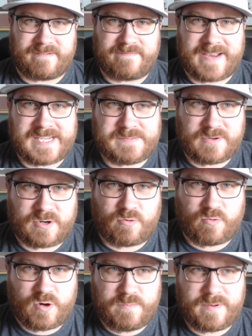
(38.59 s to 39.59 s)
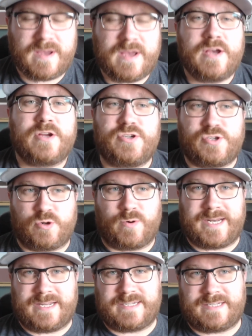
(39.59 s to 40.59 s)
Facebook group,
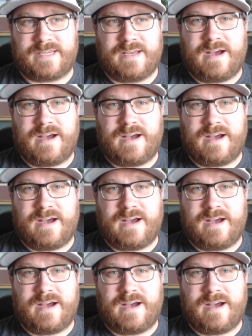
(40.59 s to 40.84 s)
join it.